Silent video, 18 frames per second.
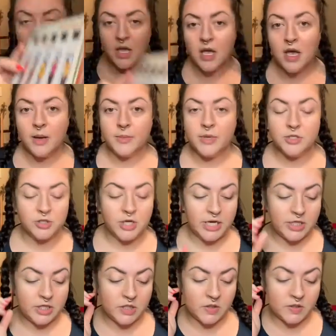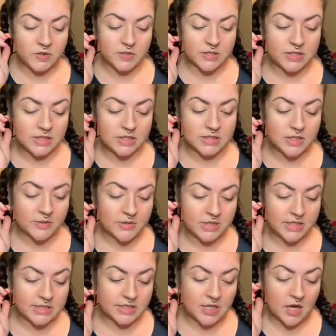I'm gonna try to use some of
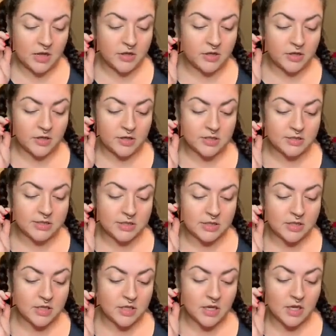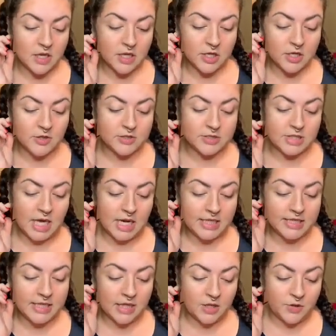these colors. You know, there's a lot
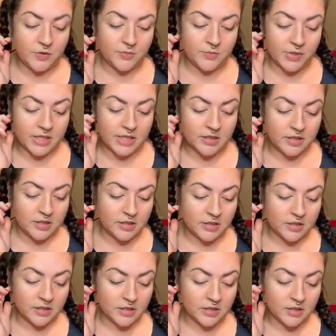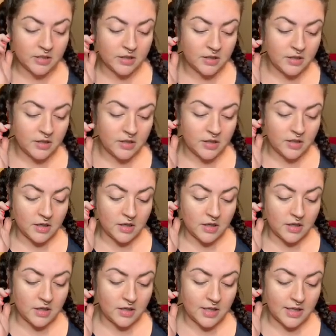of yellow and pink.
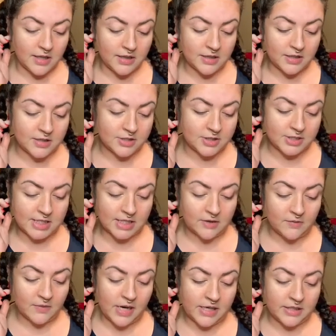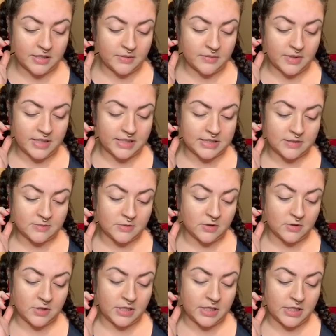And then there's just like random, like some
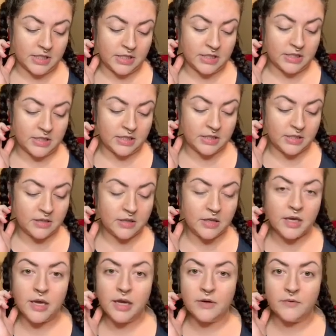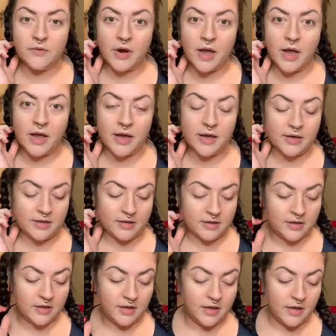green and red
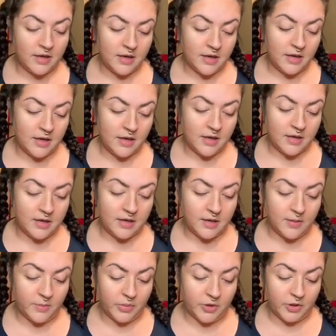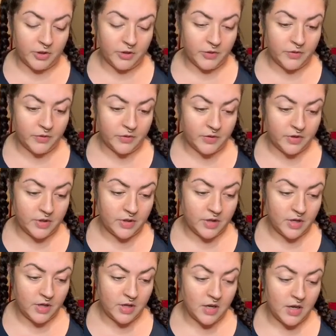and blue.
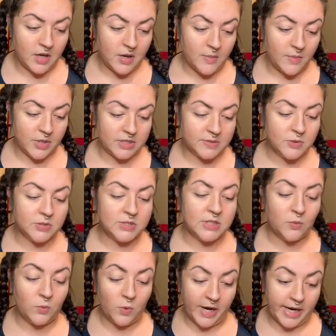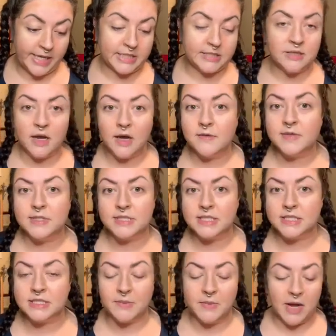But it's mostly white, obviously,
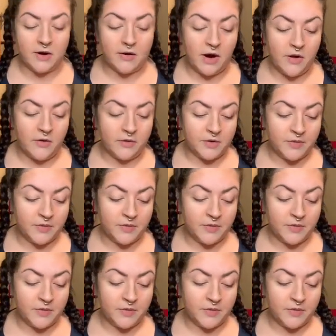as the background.